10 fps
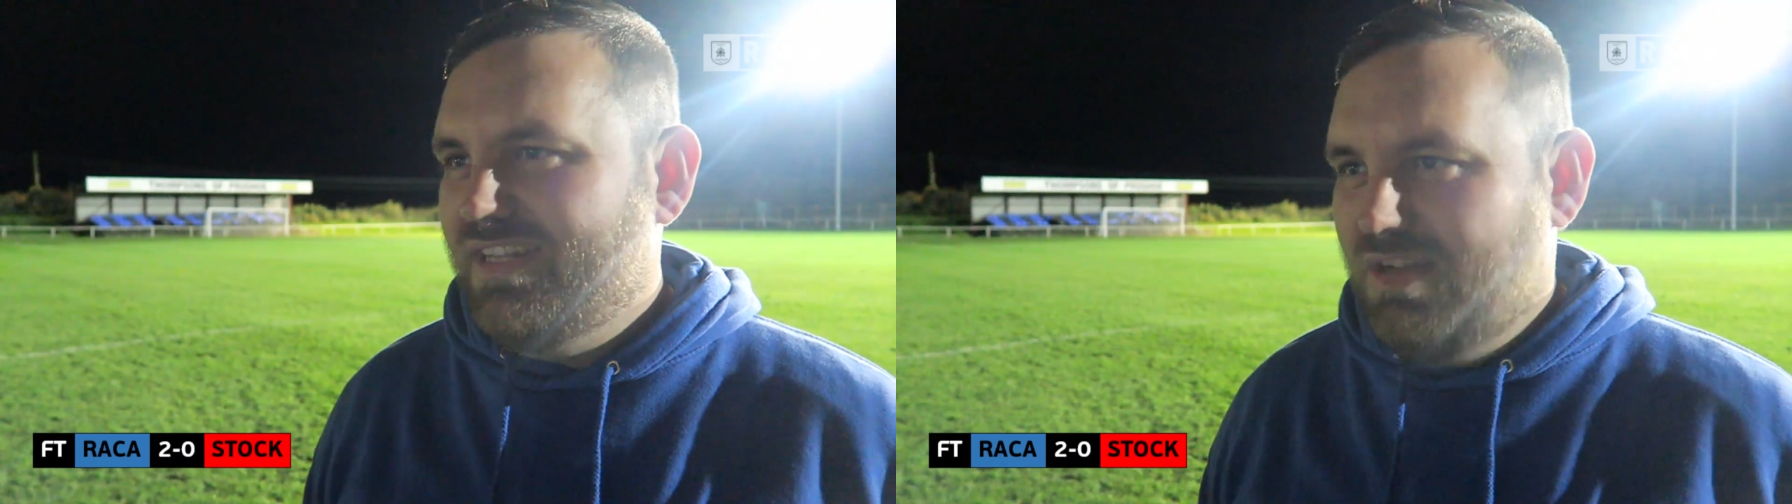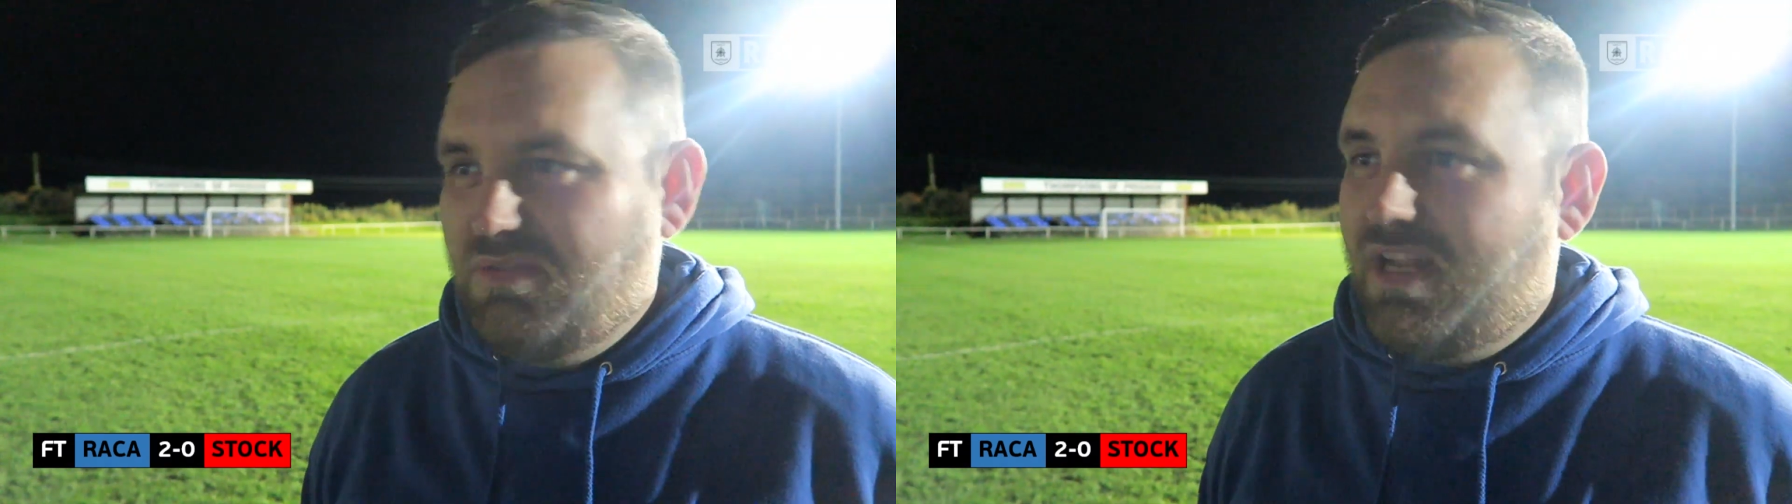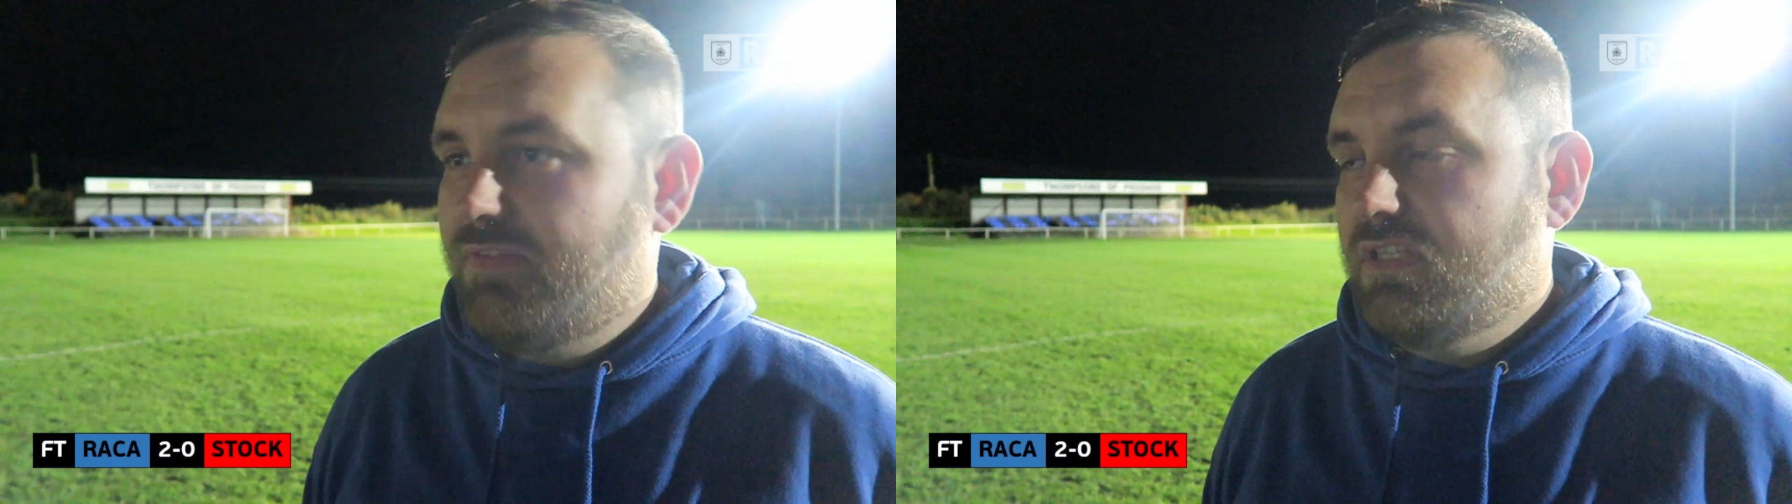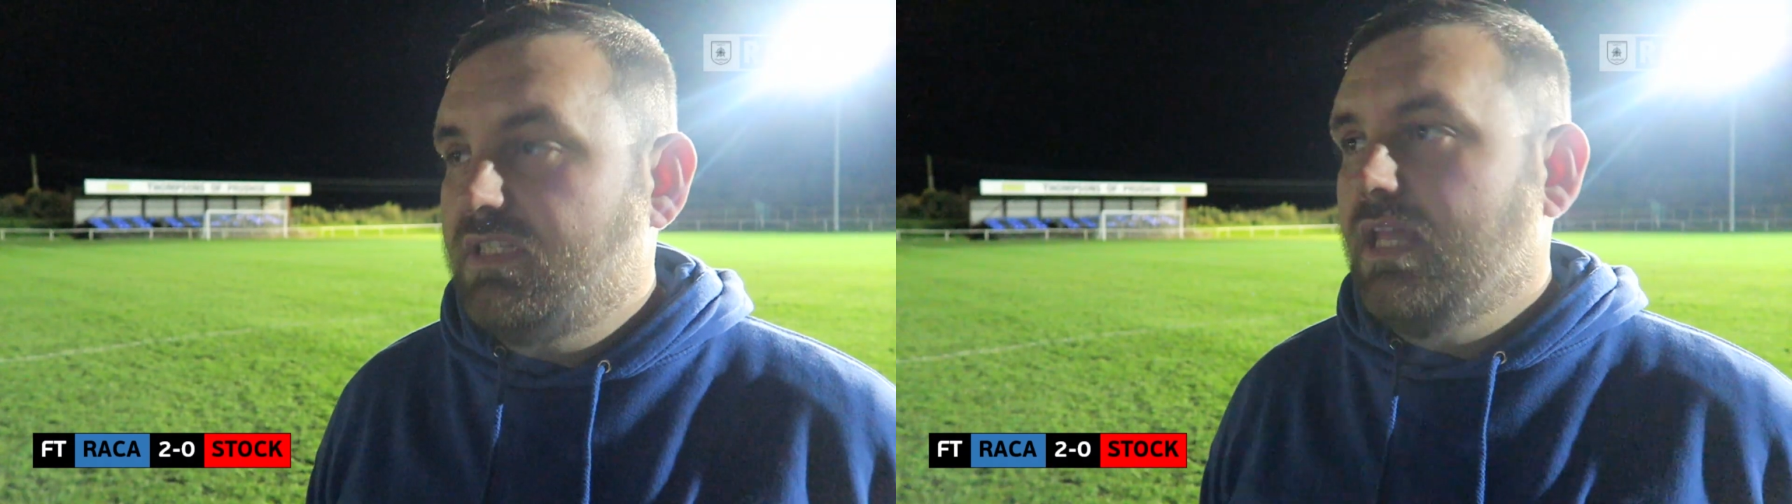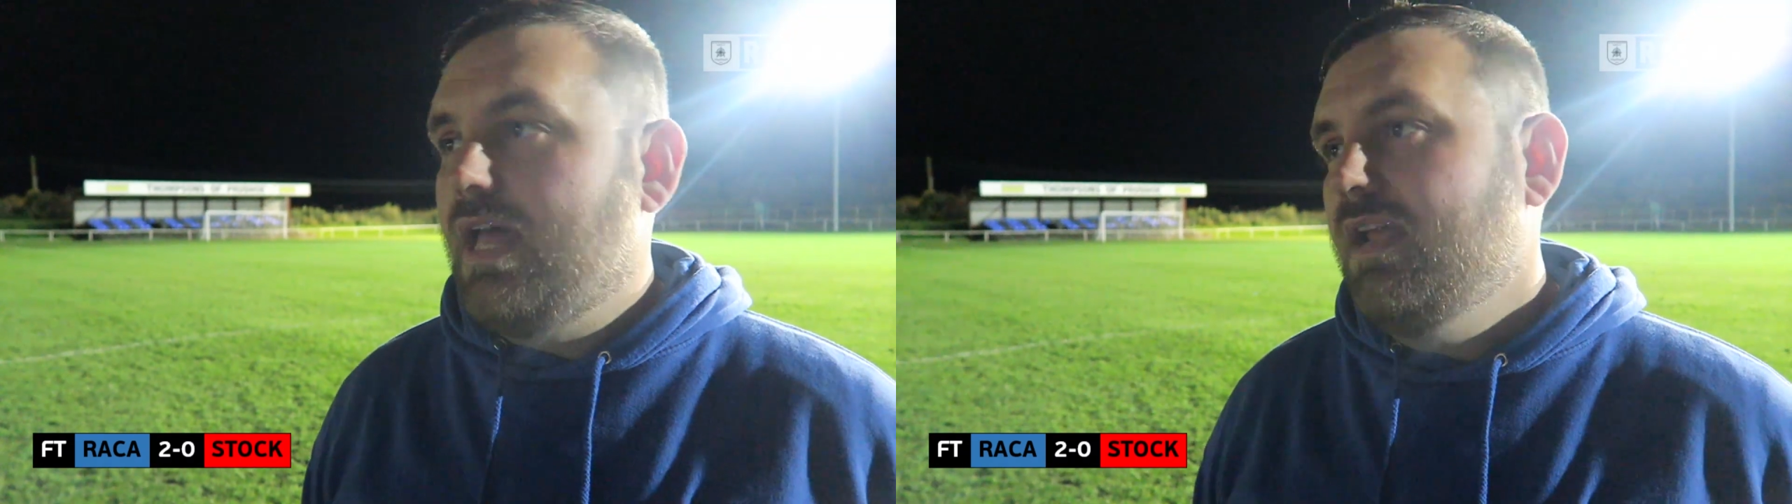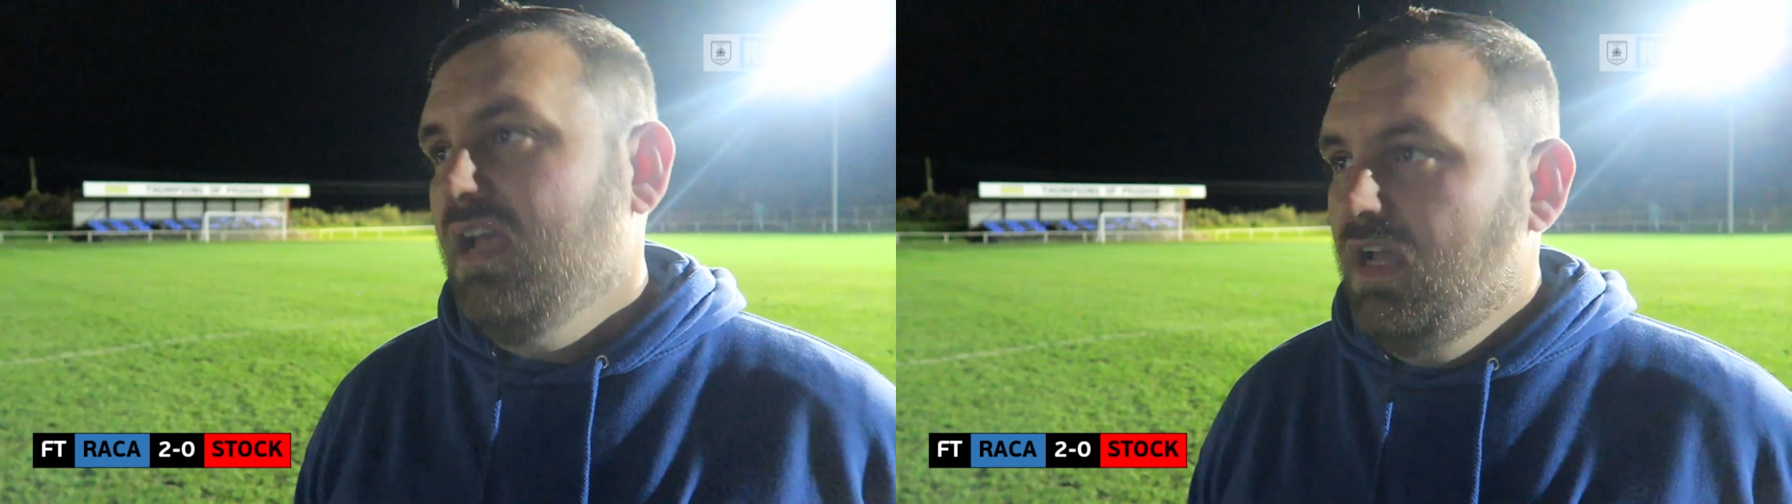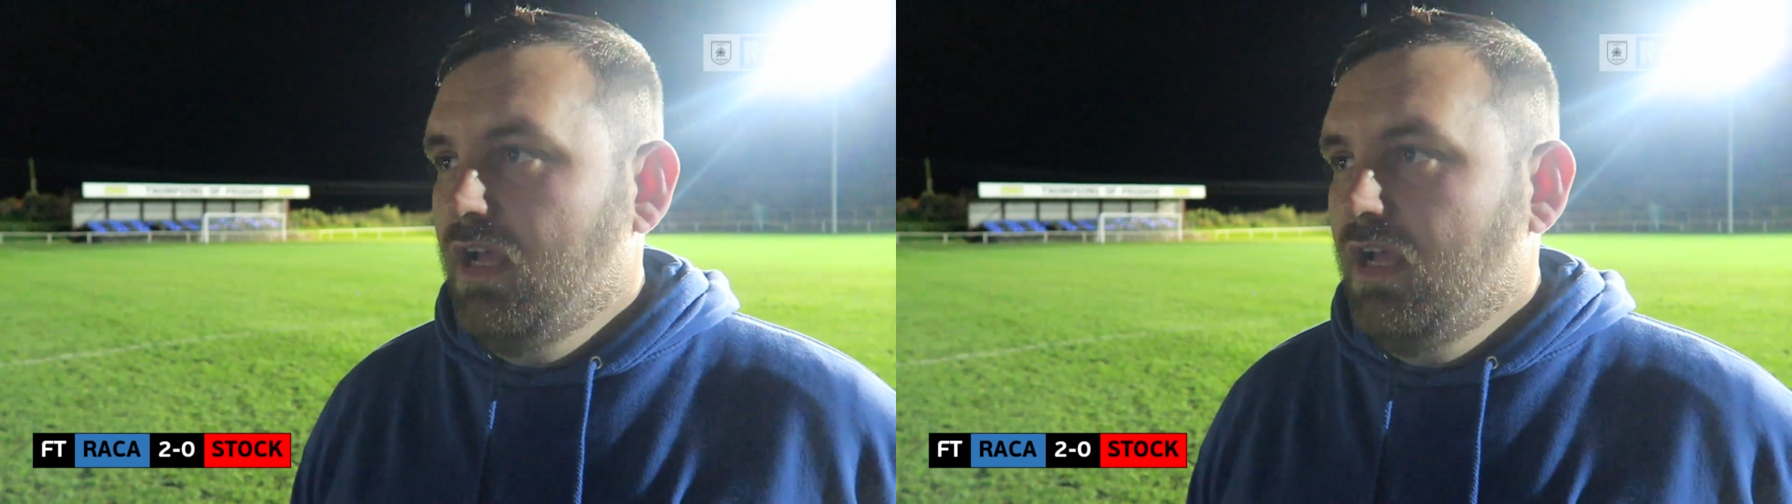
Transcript: and it sounds daft to say that,